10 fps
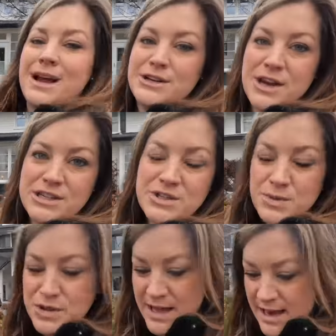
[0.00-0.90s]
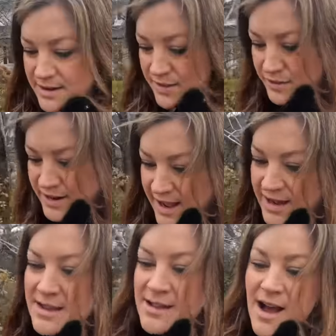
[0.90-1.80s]
hydrangeas. We'll do that another day.
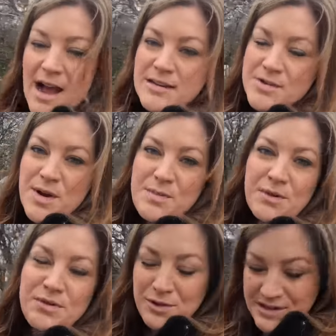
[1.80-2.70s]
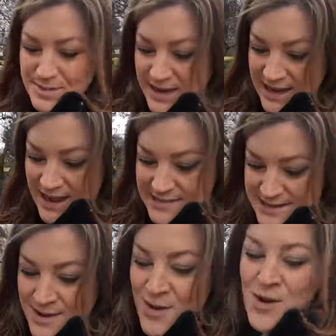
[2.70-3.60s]
I just wanna move through as many
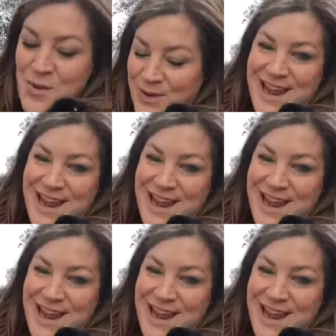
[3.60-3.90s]
as we